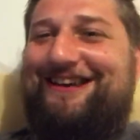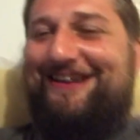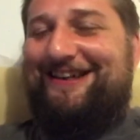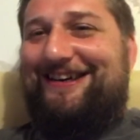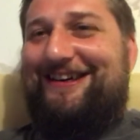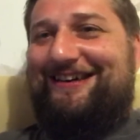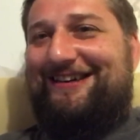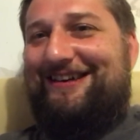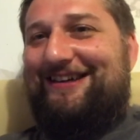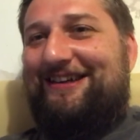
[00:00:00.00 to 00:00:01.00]

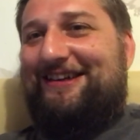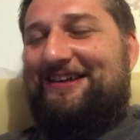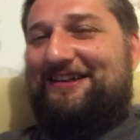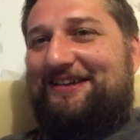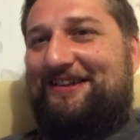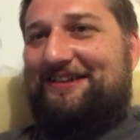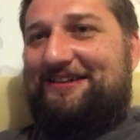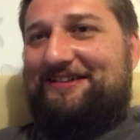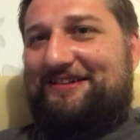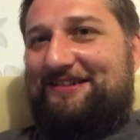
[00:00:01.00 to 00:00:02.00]

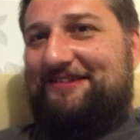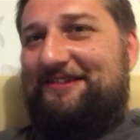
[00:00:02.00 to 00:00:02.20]
[no speech]